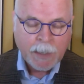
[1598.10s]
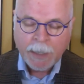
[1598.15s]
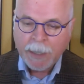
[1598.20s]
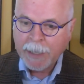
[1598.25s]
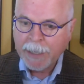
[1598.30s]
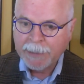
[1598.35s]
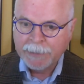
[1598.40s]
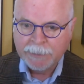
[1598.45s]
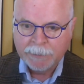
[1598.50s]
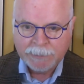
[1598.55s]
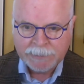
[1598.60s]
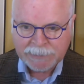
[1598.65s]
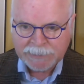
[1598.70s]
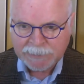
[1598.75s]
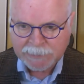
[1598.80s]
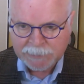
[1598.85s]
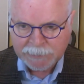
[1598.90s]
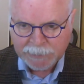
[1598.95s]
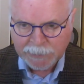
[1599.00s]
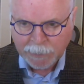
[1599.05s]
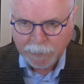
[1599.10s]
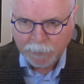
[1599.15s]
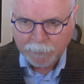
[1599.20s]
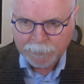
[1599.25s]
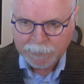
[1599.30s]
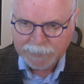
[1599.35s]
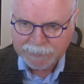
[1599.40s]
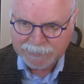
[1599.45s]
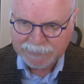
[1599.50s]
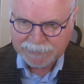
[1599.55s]
And there's this,
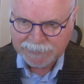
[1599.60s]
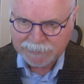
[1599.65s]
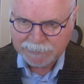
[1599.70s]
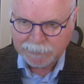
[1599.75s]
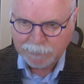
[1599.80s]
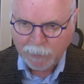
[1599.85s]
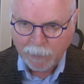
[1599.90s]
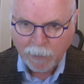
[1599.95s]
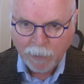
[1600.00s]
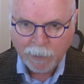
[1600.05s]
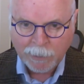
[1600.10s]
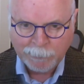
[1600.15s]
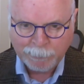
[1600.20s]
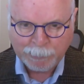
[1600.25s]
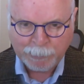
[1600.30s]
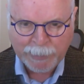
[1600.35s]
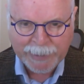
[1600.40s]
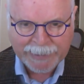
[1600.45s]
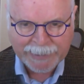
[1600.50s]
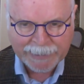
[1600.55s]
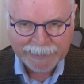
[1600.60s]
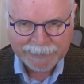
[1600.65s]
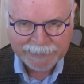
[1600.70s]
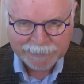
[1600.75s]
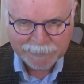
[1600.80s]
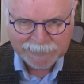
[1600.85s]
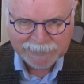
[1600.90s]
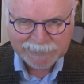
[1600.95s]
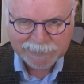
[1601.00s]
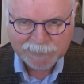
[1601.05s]
it's just heartbreaking.
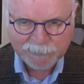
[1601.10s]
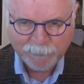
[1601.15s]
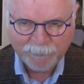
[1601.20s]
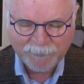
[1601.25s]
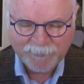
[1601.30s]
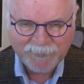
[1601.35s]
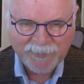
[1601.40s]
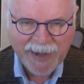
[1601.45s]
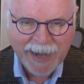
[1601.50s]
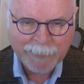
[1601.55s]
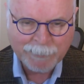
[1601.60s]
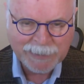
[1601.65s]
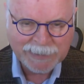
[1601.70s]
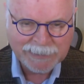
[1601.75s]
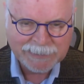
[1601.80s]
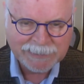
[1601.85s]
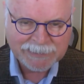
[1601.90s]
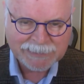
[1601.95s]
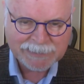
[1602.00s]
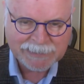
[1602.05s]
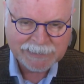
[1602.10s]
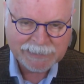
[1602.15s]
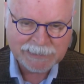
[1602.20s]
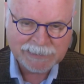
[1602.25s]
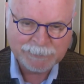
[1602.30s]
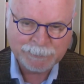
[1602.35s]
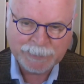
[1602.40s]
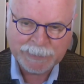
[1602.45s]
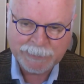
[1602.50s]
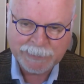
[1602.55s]
Here's this fabulous
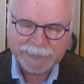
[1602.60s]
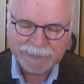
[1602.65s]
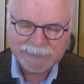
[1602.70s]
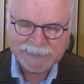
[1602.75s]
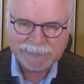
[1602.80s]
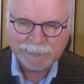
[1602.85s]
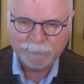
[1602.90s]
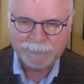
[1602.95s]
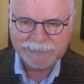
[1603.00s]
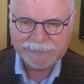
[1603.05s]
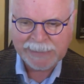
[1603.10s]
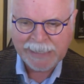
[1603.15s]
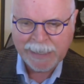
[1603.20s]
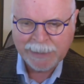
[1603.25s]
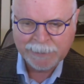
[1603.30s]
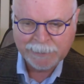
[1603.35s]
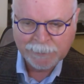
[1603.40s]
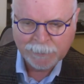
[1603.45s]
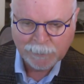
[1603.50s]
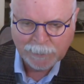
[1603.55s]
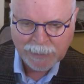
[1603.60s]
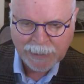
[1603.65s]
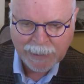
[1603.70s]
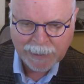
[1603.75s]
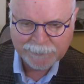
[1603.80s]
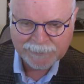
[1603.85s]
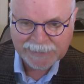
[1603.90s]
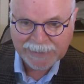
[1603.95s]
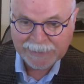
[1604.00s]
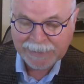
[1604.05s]
experience someone's had in their
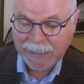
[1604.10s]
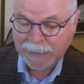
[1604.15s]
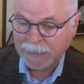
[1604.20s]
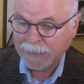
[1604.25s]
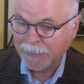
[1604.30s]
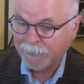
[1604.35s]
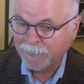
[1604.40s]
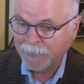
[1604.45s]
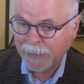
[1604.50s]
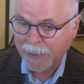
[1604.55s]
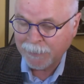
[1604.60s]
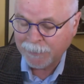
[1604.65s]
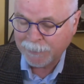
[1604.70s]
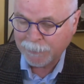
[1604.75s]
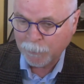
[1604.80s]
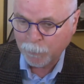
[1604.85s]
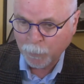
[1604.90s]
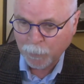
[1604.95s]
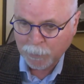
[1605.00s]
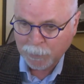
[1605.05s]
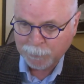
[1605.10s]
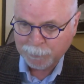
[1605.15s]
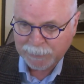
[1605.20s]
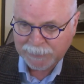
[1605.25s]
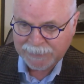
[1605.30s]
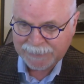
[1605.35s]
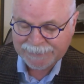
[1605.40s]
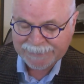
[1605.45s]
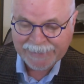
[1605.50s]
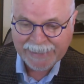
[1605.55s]
lives, and they leave it out of the
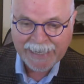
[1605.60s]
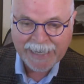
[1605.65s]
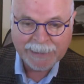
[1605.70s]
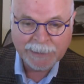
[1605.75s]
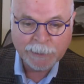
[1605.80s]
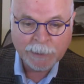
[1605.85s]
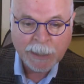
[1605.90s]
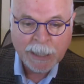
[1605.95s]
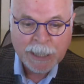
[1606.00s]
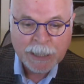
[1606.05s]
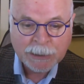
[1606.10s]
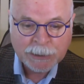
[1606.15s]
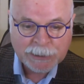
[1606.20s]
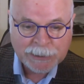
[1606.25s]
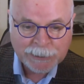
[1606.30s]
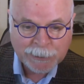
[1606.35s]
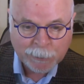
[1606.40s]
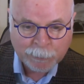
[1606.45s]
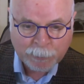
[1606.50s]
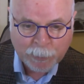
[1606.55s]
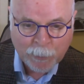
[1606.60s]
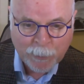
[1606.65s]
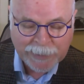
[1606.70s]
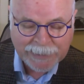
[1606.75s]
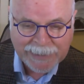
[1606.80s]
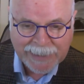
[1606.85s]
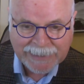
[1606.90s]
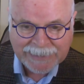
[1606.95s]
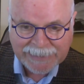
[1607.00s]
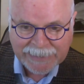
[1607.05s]
workplace. And to your point,
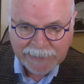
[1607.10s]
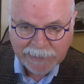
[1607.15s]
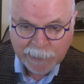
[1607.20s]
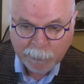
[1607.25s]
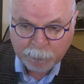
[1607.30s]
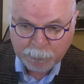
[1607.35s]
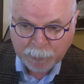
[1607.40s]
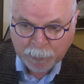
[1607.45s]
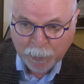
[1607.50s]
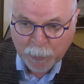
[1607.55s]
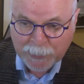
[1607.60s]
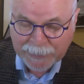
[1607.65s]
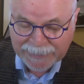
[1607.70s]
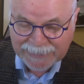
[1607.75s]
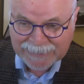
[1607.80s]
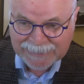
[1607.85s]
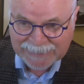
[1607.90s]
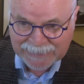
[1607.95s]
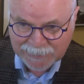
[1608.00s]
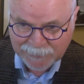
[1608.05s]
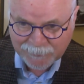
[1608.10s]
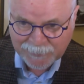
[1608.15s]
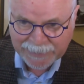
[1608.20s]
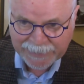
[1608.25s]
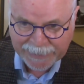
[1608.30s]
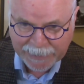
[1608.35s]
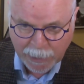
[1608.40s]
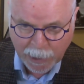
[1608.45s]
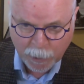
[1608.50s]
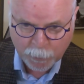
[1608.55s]
Nadine, the
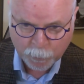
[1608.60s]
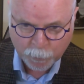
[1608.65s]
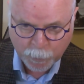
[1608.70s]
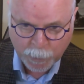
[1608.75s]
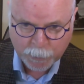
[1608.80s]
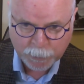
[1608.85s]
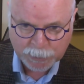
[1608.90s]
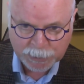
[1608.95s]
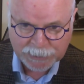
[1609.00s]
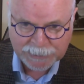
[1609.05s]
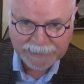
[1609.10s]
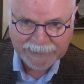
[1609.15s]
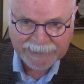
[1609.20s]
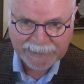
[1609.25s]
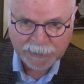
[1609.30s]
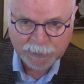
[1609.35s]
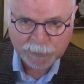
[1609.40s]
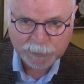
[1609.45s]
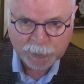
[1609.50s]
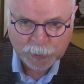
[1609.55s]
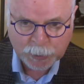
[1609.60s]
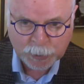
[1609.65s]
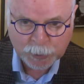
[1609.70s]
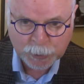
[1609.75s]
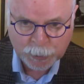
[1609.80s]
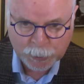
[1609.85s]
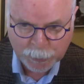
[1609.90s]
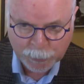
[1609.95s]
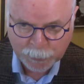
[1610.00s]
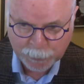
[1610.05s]
productivity erosion is
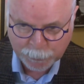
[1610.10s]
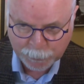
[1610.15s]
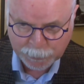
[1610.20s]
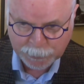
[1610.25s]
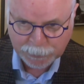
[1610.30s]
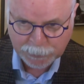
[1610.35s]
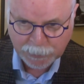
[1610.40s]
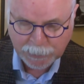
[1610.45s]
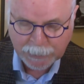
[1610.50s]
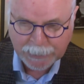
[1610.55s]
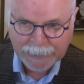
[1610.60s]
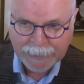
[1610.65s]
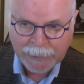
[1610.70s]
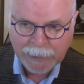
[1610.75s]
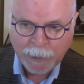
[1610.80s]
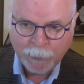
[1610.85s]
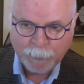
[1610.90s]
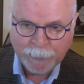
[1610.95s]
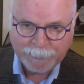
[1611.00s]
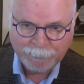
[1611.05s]
huge when